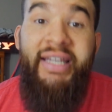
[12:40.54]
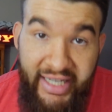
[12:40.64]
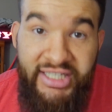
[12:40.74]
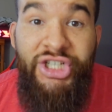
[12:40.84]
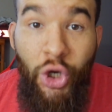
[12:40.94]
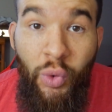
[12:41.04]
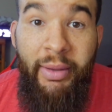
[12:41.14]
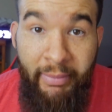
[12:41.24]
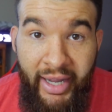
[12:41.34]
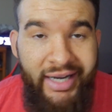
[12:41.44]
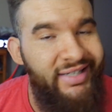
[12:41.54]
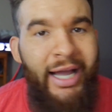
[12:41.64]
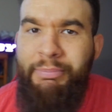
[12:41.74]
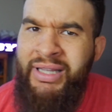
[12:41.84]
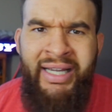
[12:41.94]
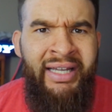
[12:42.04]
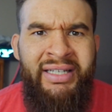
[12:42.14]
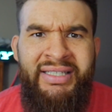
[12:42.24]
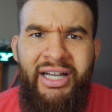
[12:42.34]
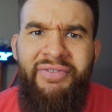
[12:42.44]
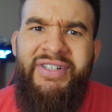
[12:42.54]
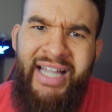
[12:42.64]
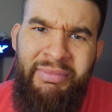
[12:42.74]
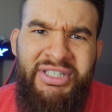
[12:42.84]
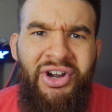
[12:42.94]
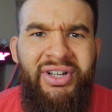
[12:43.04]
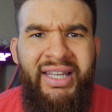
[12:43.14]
get to it, man. Stop playing yourself. It's time to start